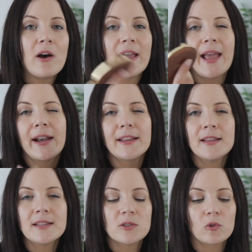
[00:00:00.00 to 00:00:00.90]
I had it
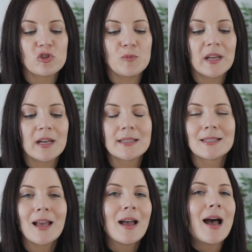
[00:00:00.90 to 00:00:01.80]
in the storage because
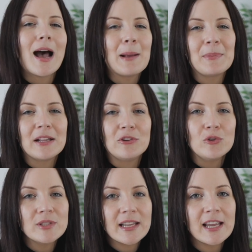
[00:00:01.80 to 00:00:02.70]
I'm not
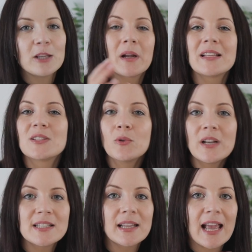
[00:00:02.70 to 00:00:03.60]
using it, but as soon
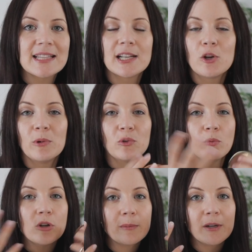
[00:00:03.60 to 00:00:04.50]
as it gets a little bit
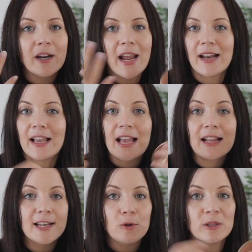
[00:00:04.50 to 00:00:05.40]
warmer and I
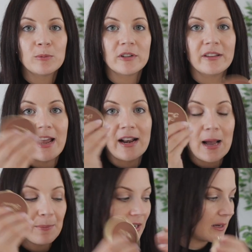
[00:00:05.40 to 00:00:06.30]
get a little bit more tan,
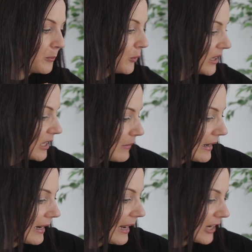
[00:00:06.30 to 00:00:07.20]
I'm gonna put it in my
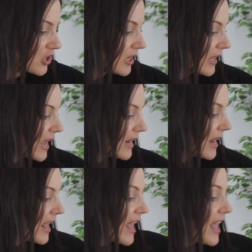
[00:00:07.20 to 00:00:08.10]
collection again.
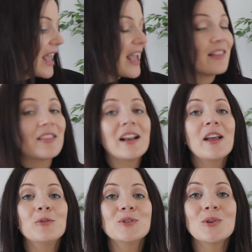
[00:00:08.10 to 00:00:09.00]
And then I
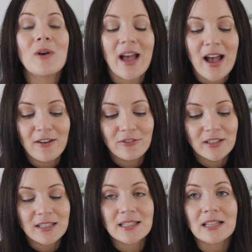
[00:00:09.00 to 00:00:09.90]
also have
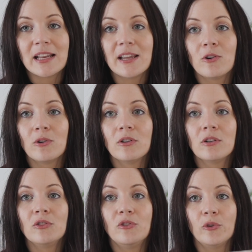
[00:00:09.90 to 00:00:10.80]
this Leo
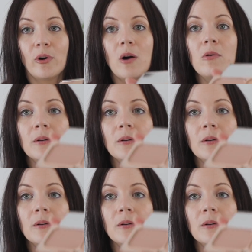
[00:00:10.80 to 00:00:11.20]
Duo.